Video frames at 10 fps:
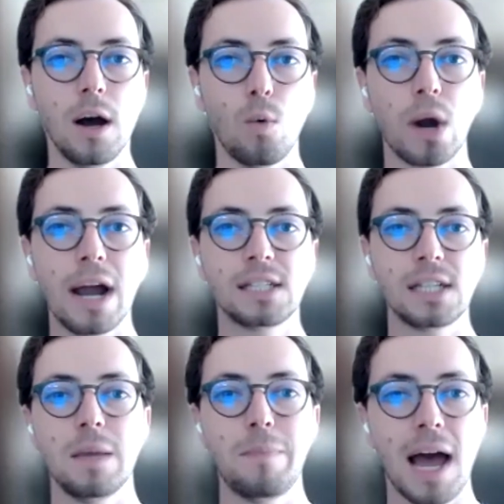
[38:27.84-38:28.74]
whereas
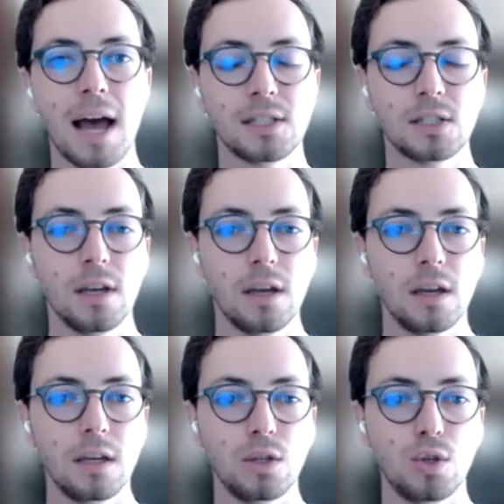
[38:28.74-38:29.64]
in the past,
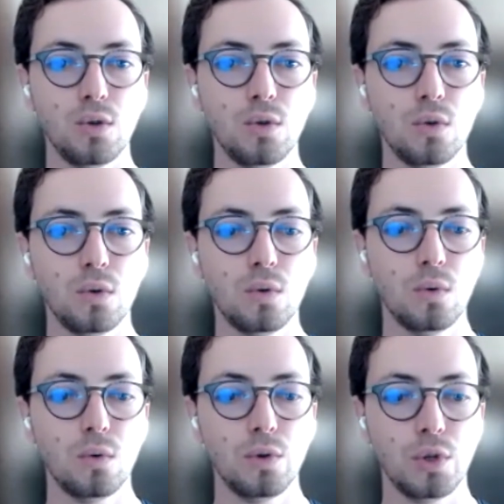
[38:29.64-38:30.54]
your
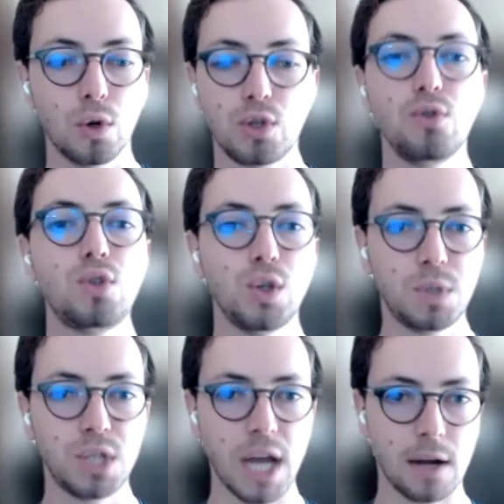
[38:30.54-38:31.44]
YouTube
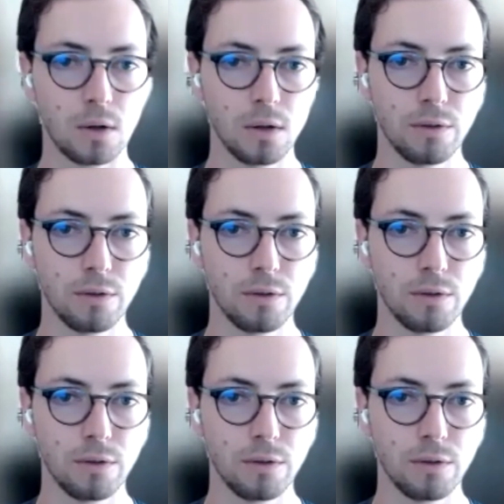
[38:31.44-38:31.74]
channel,